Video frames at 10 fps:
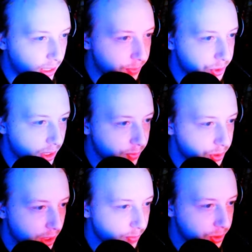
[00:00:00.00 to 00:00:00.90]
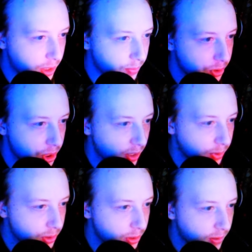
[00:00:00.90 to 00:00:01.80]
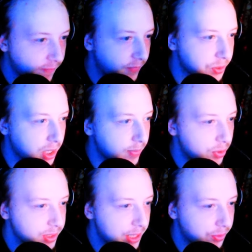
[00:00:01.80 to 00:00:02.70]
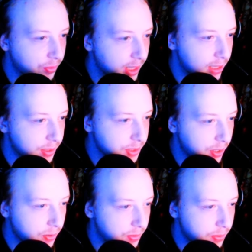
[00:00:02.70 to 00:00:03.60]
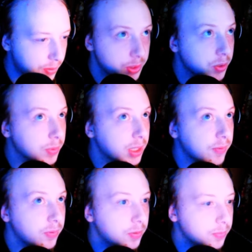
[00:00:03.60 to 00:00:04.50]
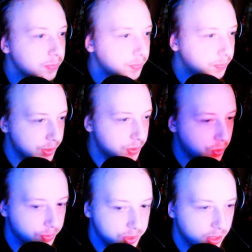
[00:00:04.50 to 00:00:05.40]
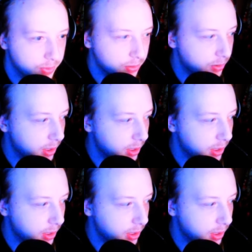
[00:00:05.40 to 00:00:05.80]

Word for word: Damage, damage, damage, damage, damage. First eyeball down already. Let's go. Way too many of them. Great. The storm's coming.